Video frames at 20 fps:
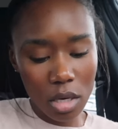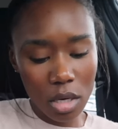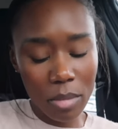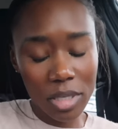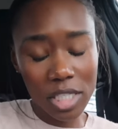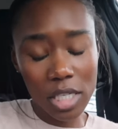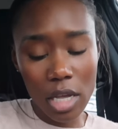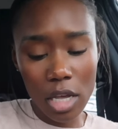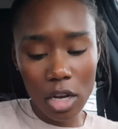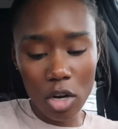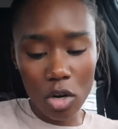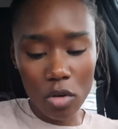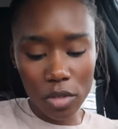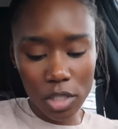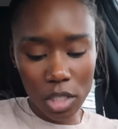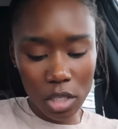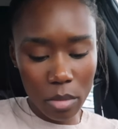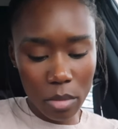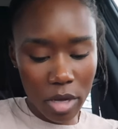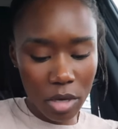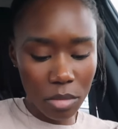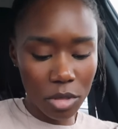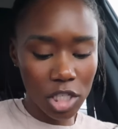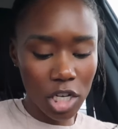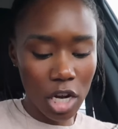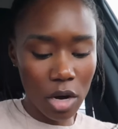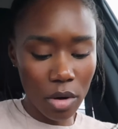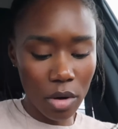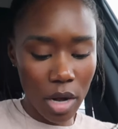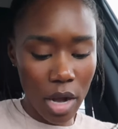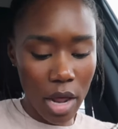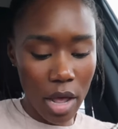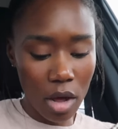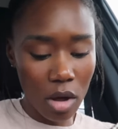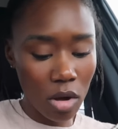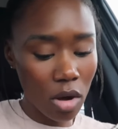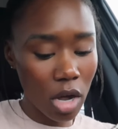I'm about to head over to the baby shower now.